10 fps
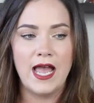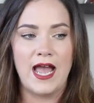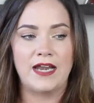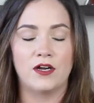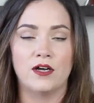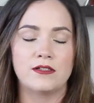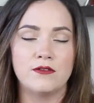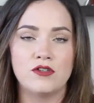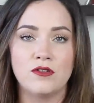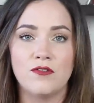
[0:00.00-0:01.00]
and it
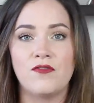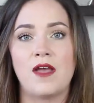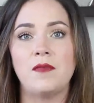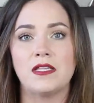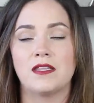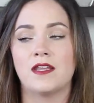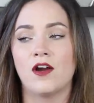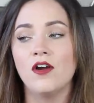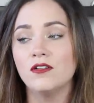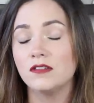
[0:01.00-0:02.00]
also showed the family that
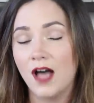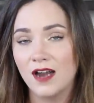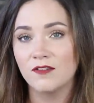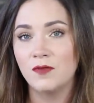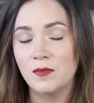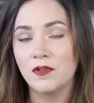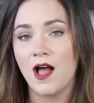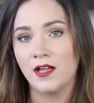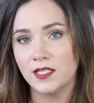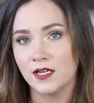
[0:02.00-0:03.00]
there are a lot of people
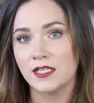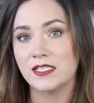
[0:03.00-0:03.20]
out there